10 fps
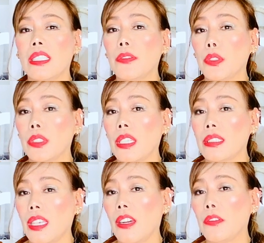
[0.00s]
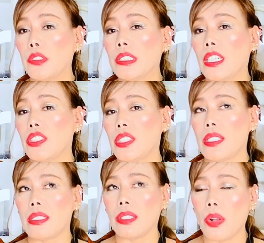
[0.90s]
if you're not careful,
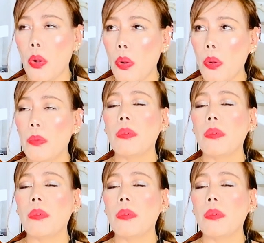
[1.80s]
catches the comb,